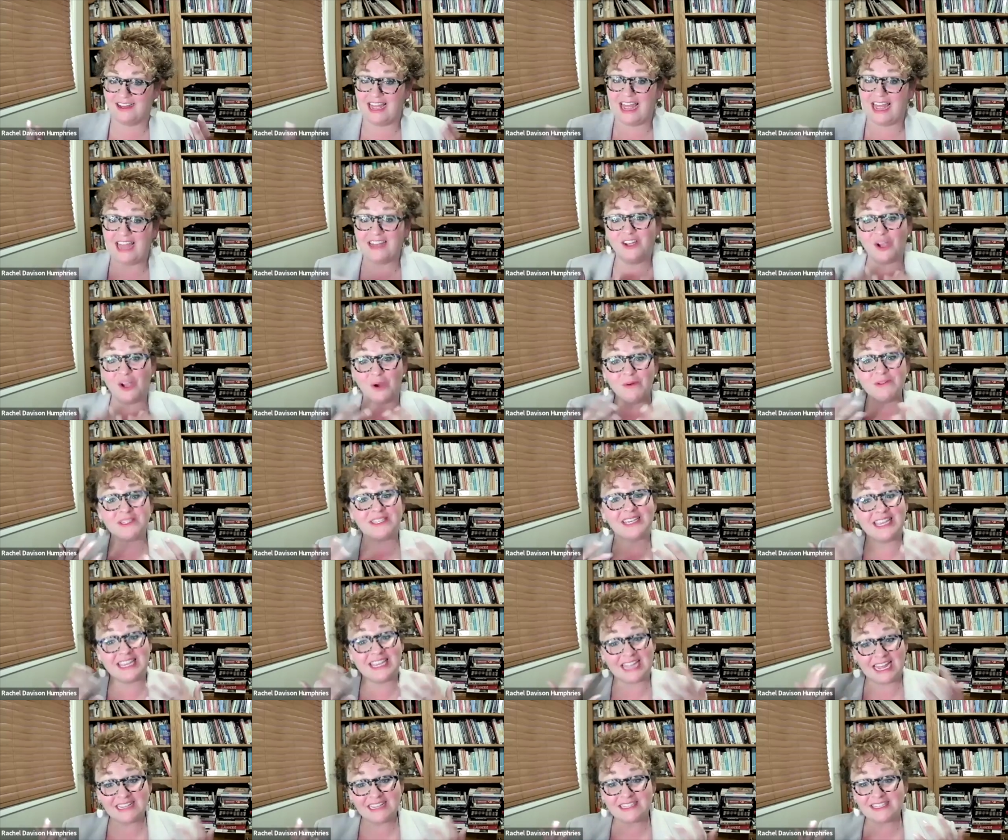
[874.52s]
and goes
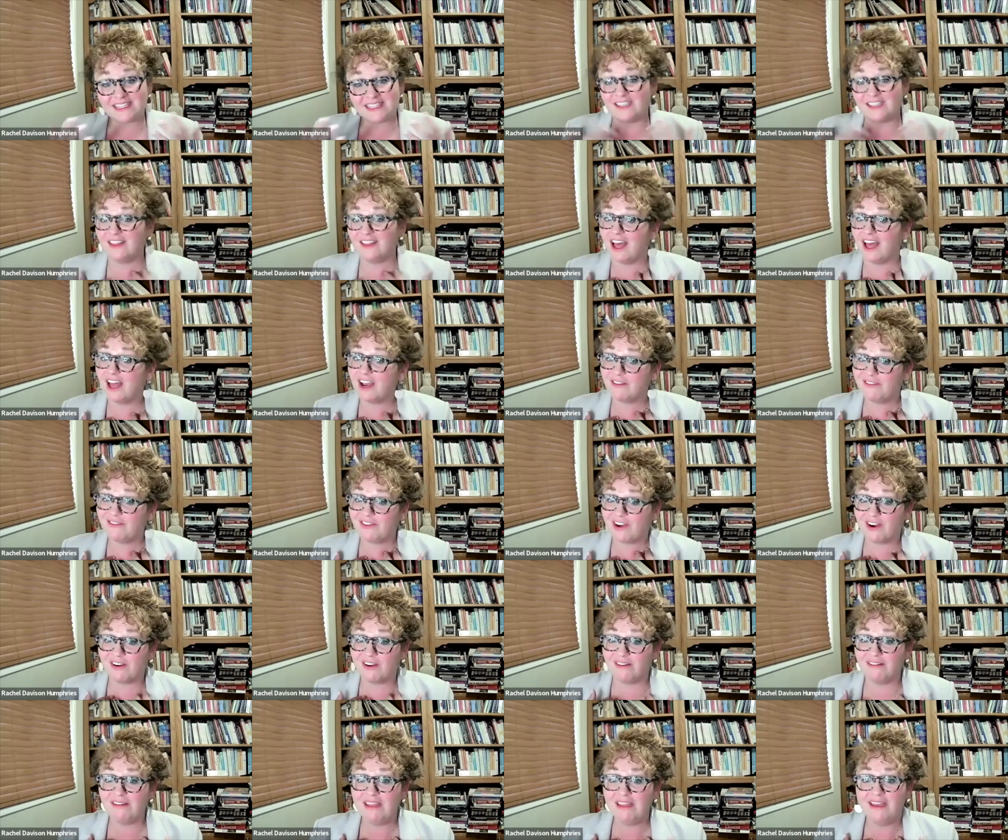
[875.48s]
against a lot of
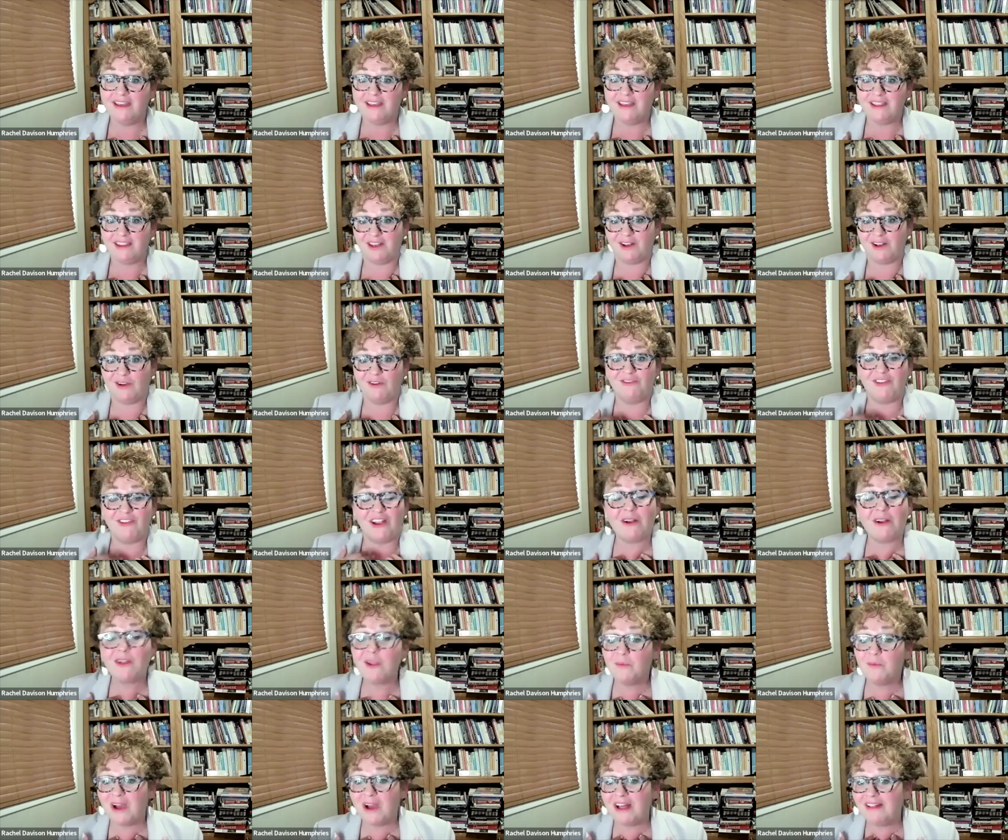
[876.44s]
our, very
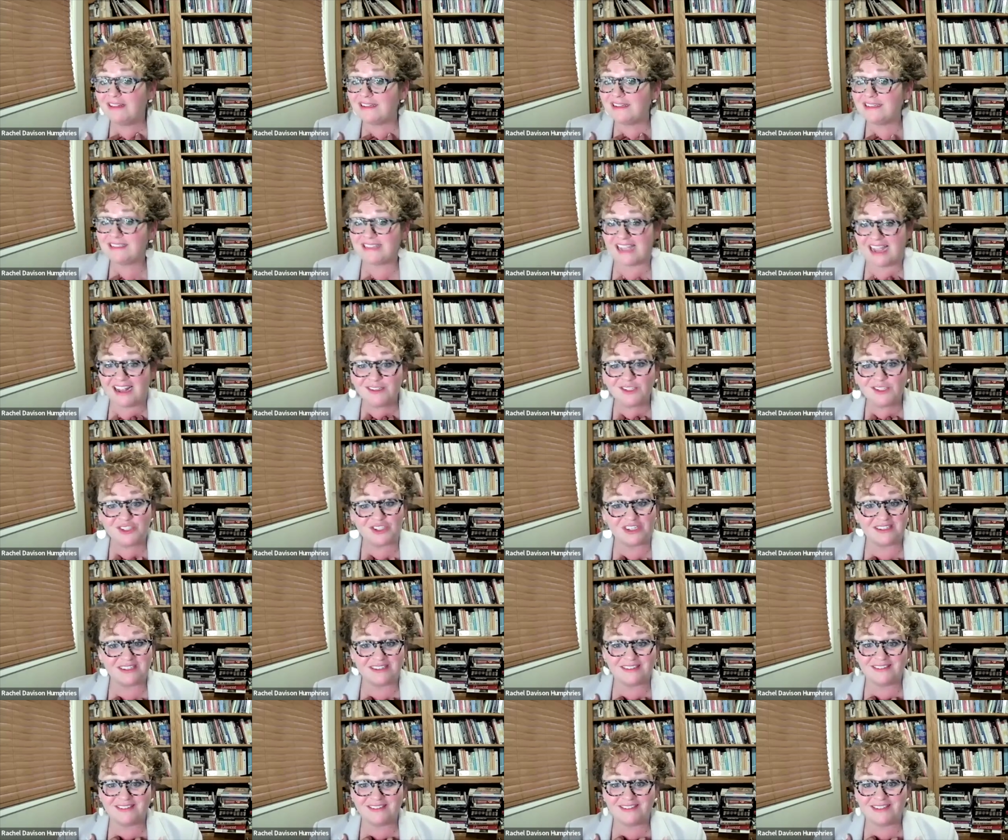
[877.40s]

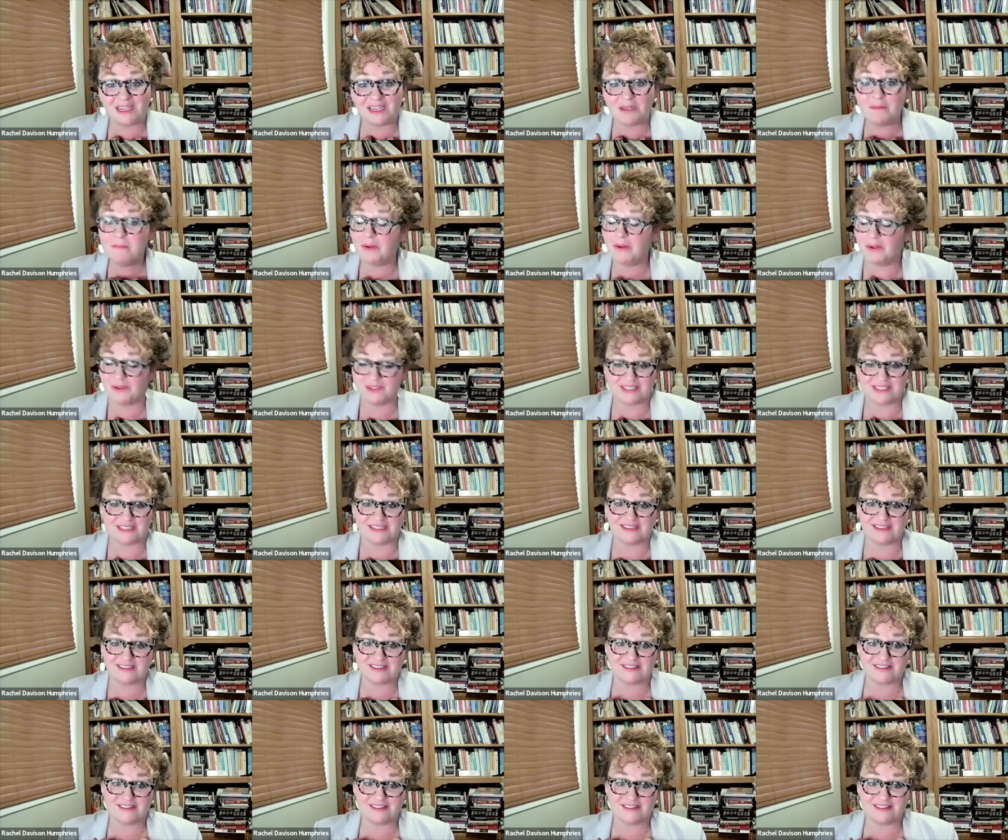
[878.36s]
well-intentioned impulses.